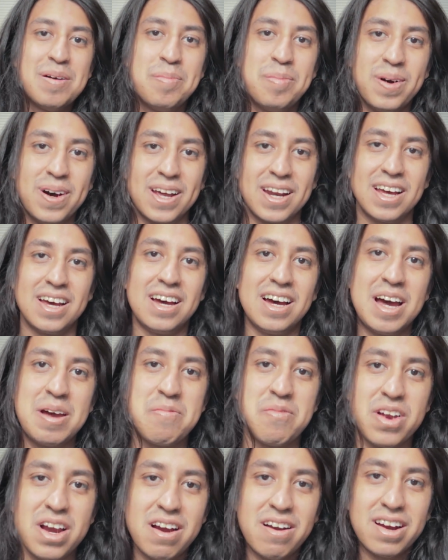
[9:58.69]
But
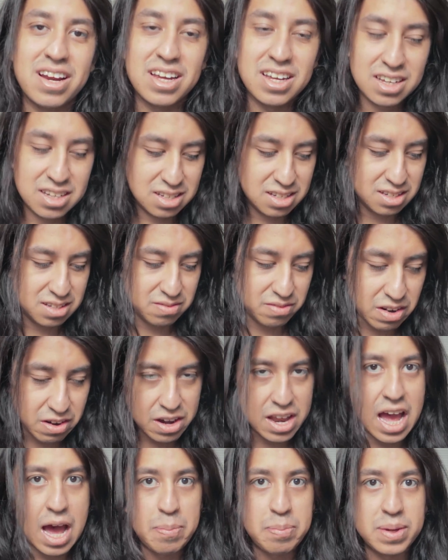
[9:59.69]
I'm very,
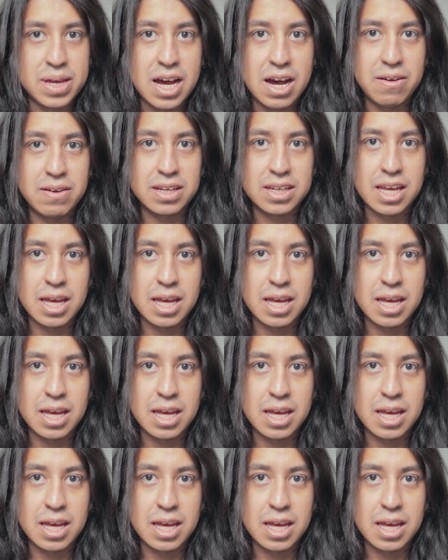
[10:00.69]
very happy how it